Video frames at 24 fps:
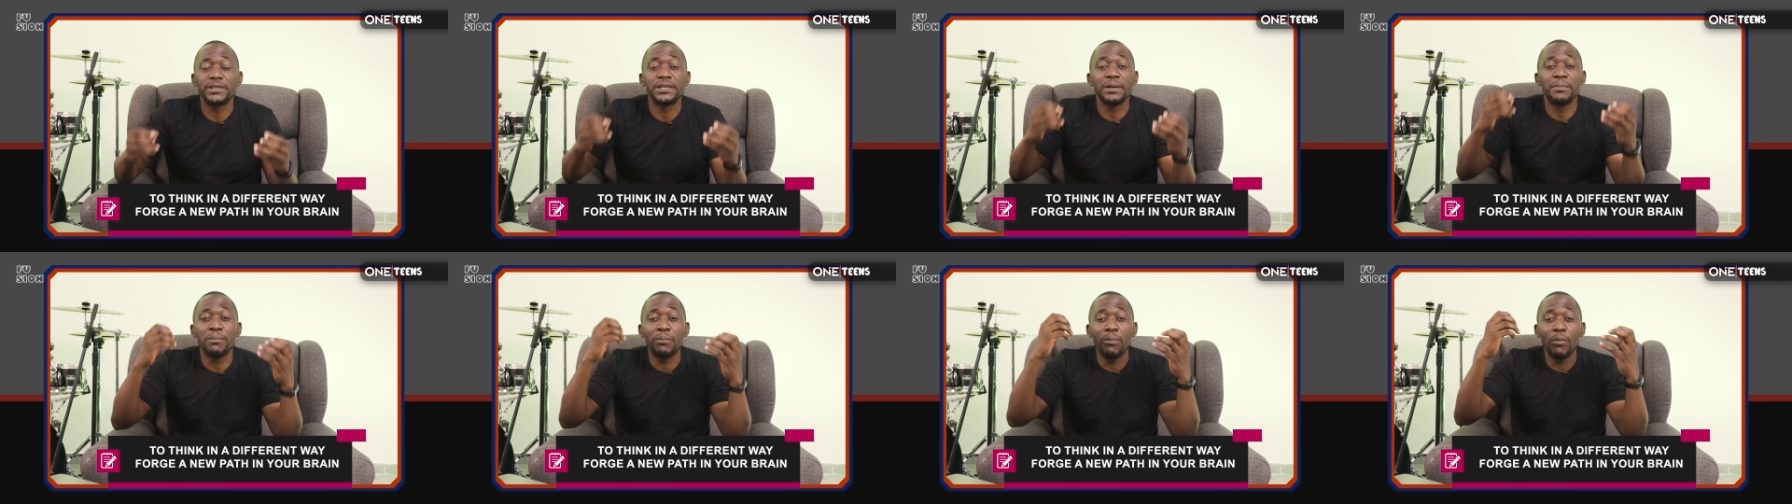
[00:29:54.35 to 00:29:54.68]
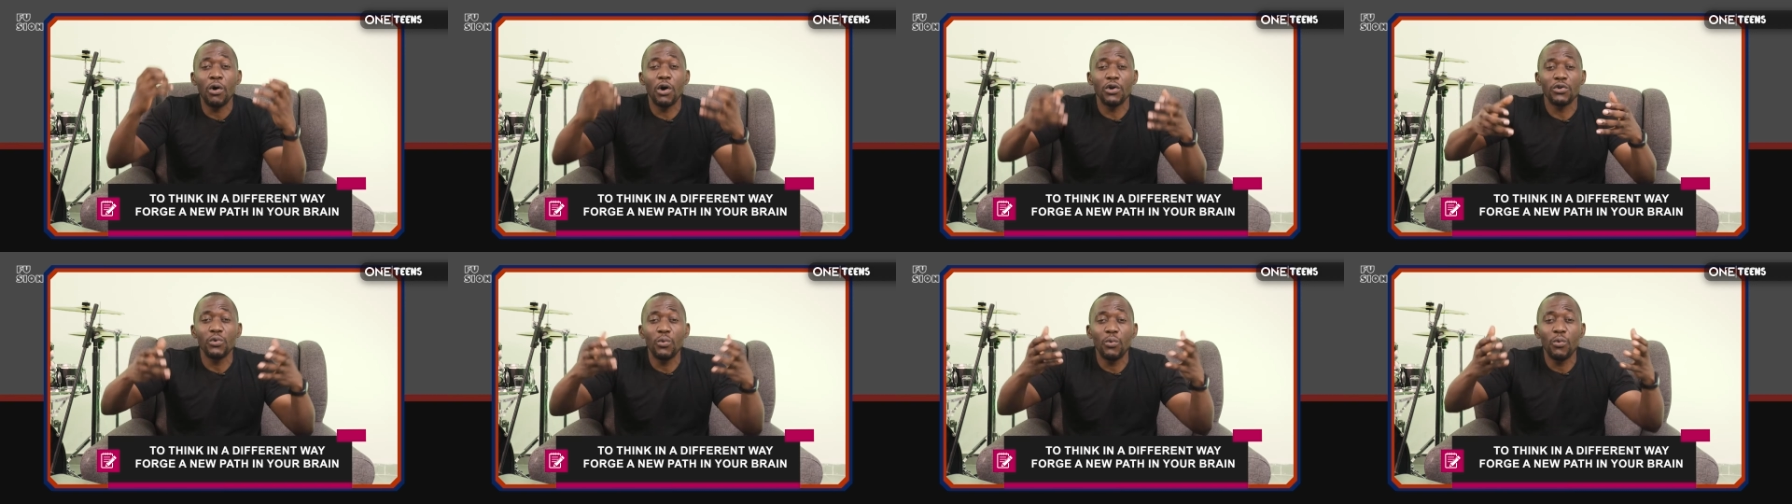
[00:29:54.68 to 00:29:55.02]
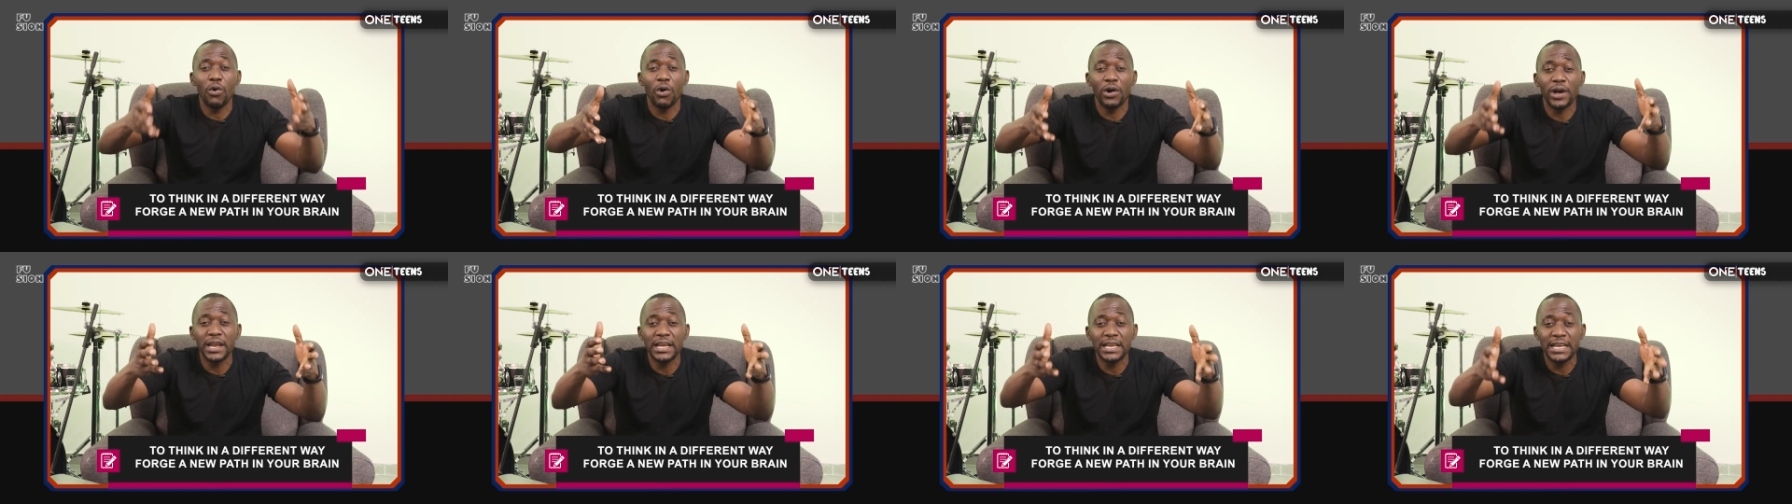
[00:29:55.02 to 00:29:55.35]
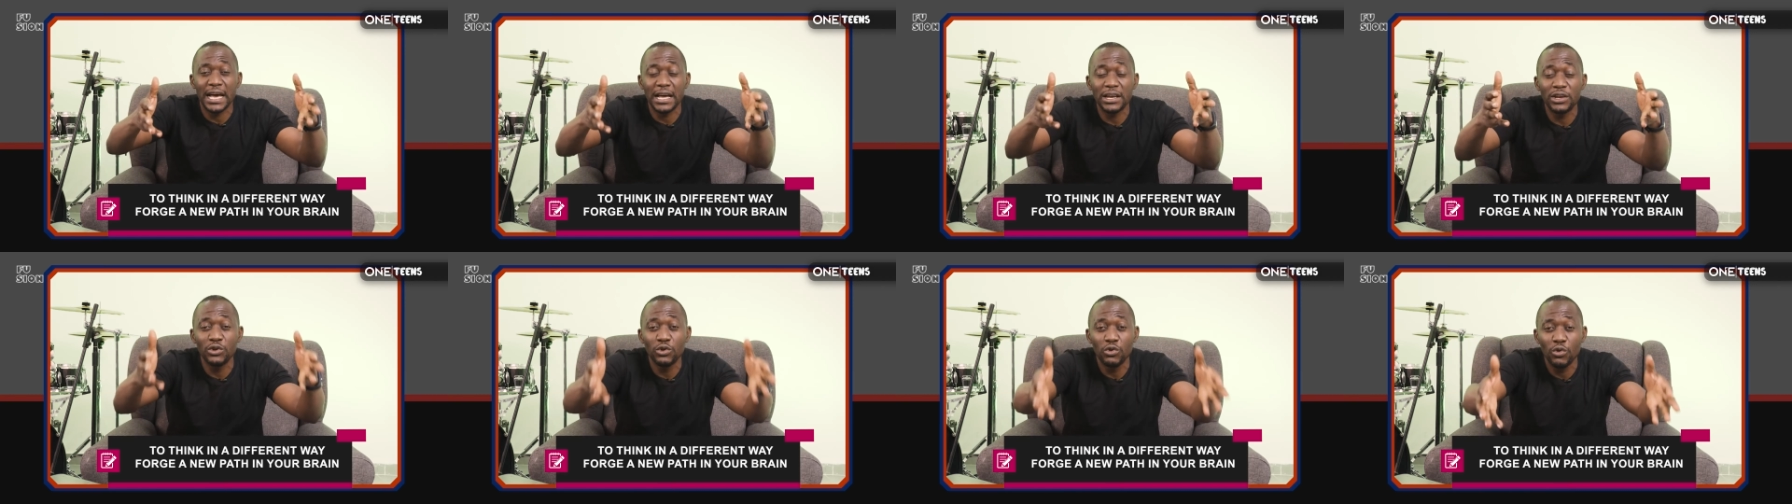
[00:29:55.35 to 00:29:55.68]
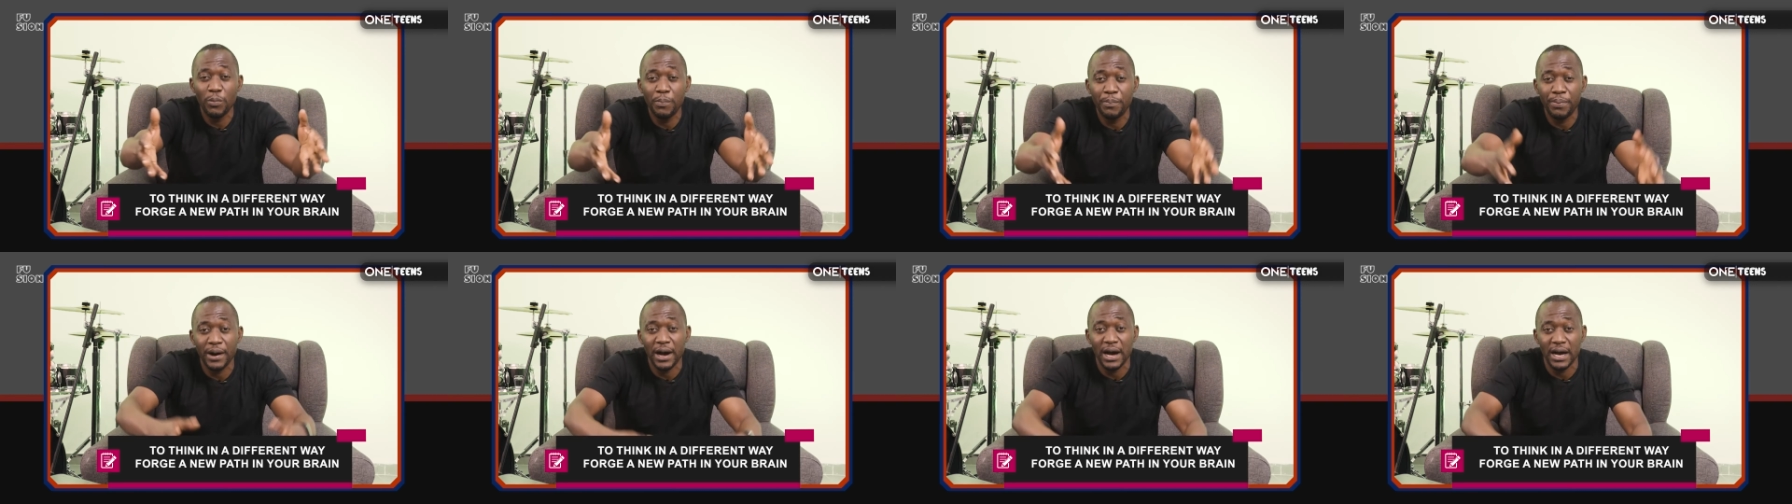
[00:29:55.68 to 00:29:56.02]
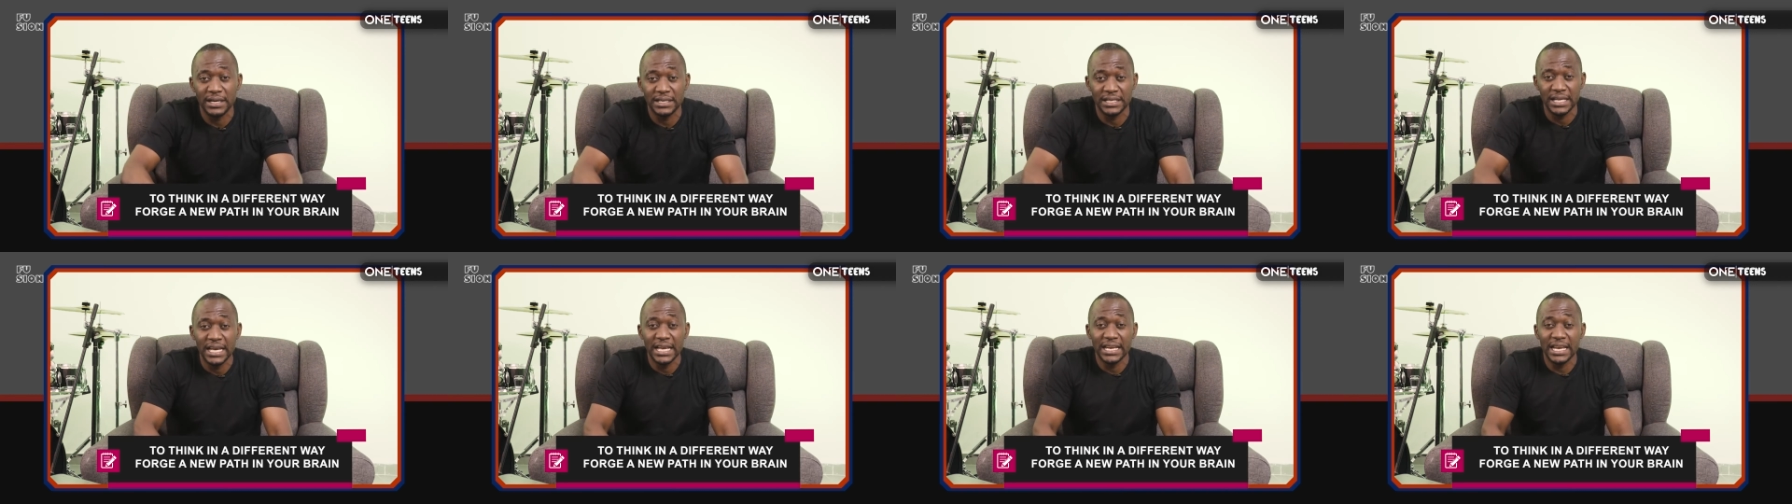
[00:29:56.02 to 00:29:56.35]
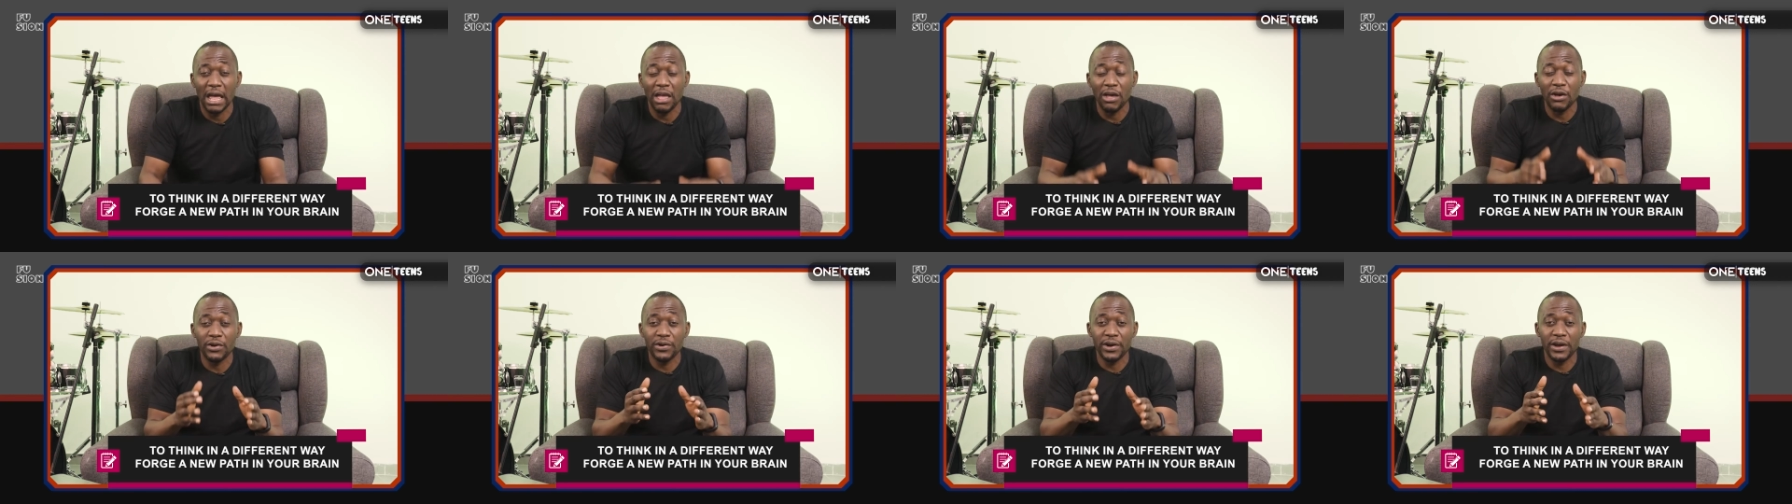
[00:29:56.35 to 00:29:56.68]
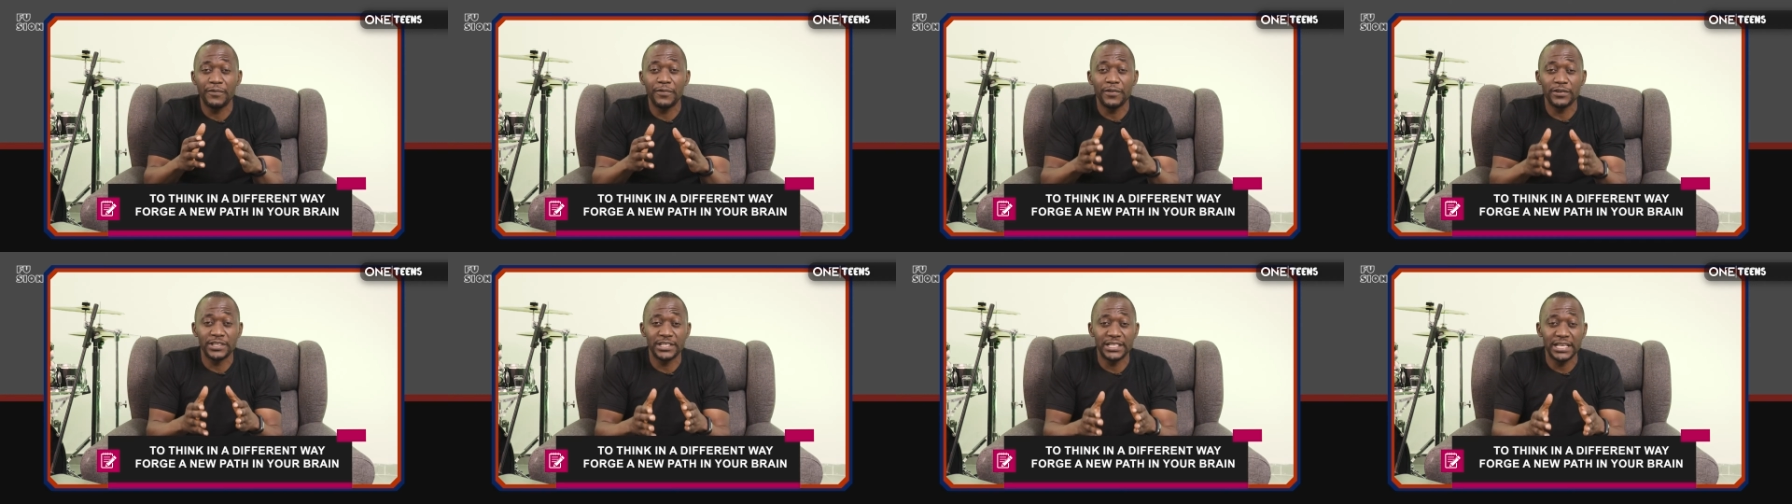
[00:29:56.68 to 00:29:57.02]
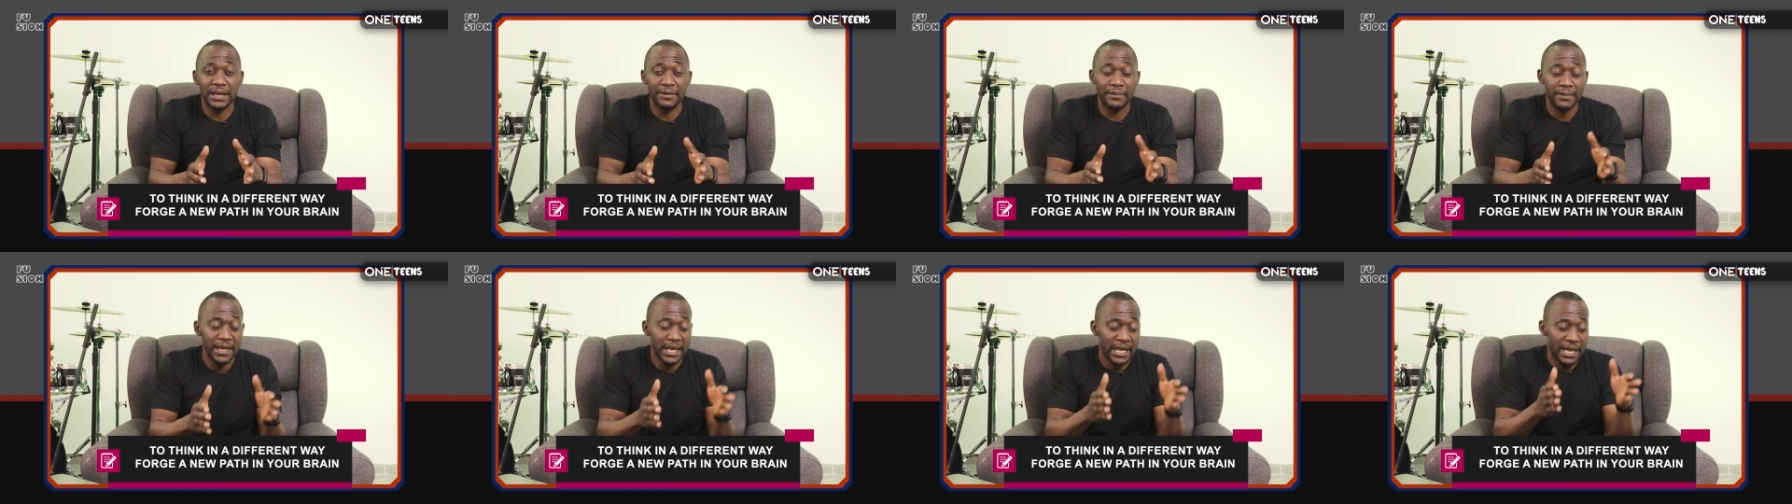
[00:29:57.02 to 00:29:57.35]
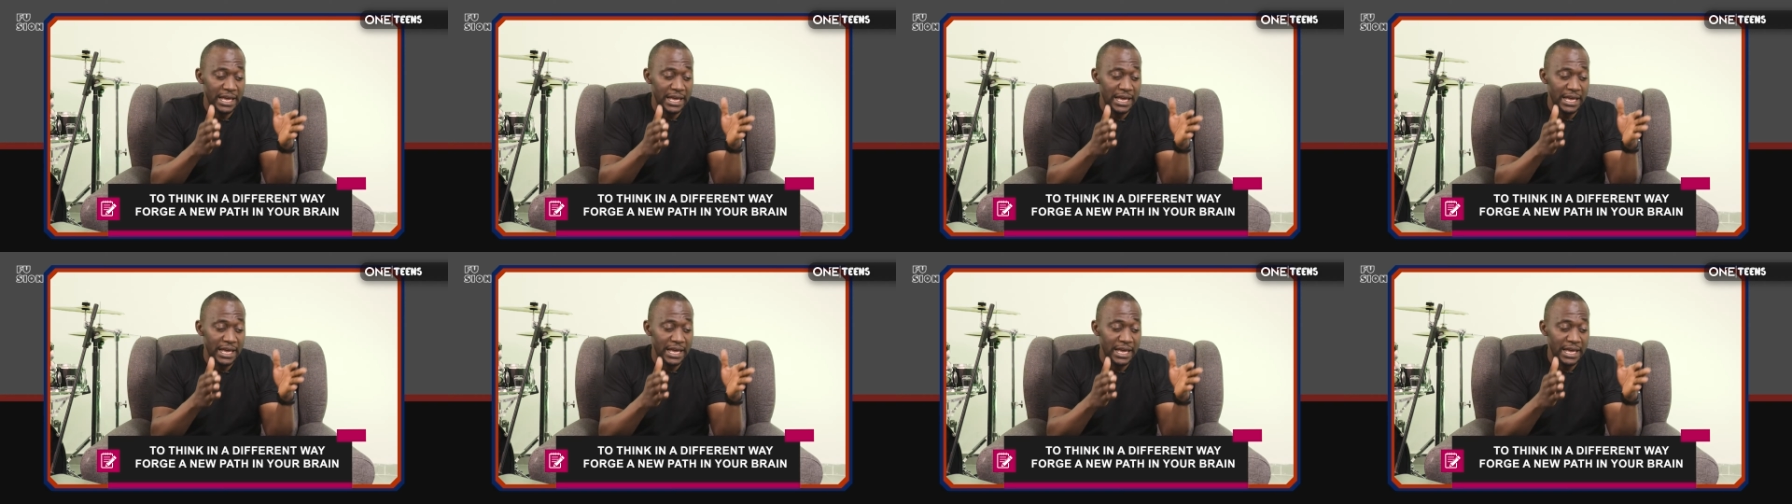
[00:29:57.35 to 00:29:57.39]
The more you walk in that new path that you create for self,